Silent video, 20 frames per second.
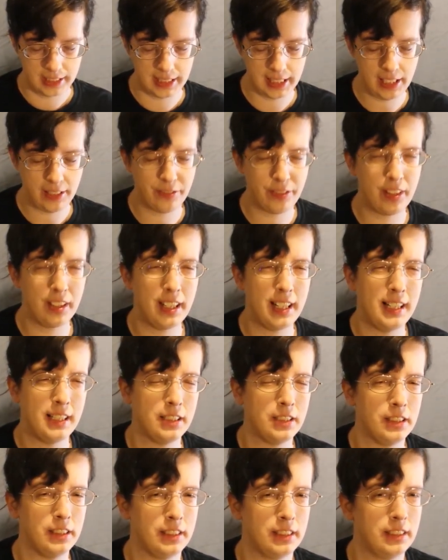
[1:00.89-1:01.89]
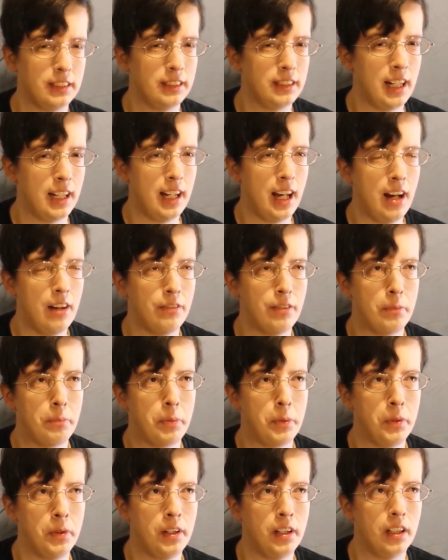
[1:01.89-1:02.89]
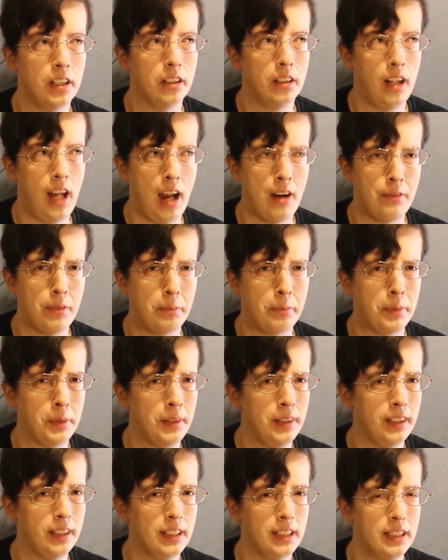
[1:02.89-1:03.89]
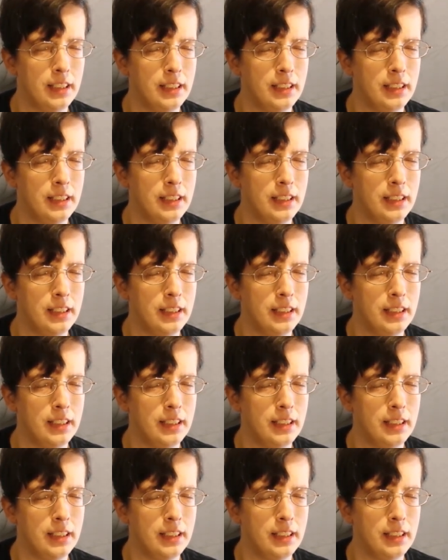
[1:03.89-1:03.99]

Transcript: City Fall Angels got off a point, half a point,